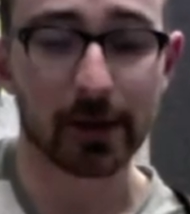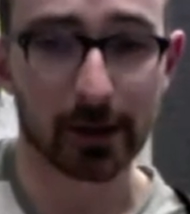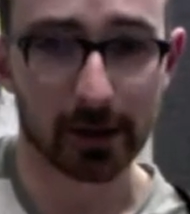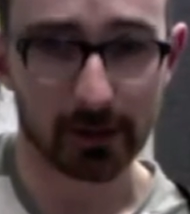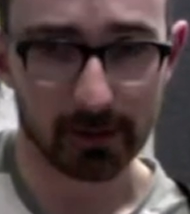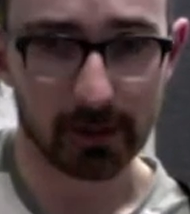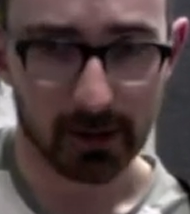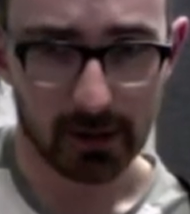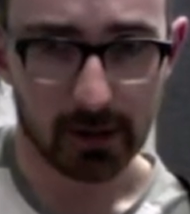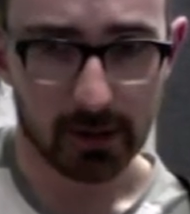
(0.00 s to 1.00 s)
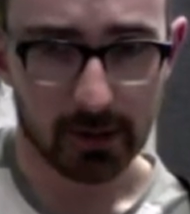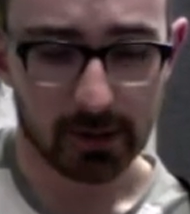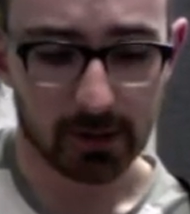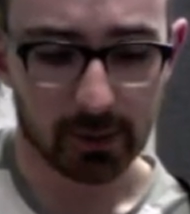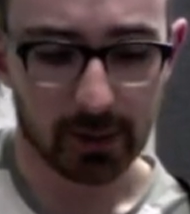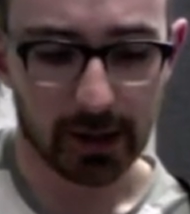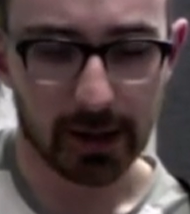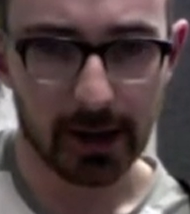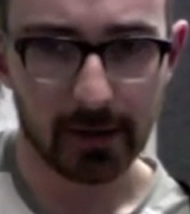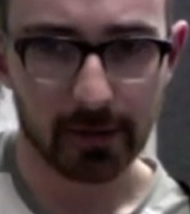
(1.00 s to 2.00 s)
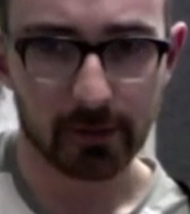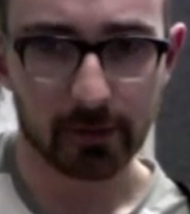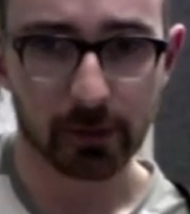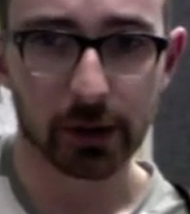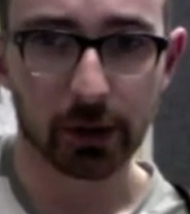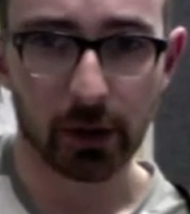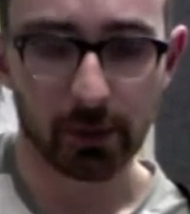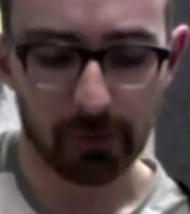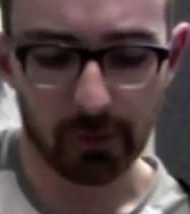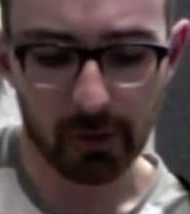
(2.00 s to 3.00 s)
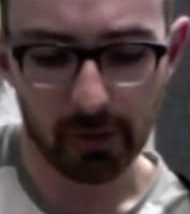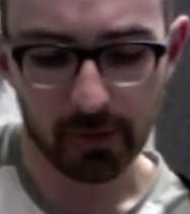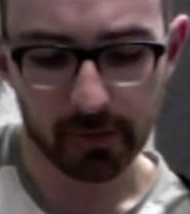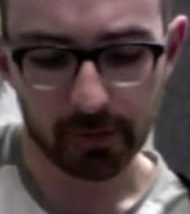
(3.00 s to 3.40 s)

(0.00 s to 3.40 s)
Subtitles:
Now so we play that, which you learnt before.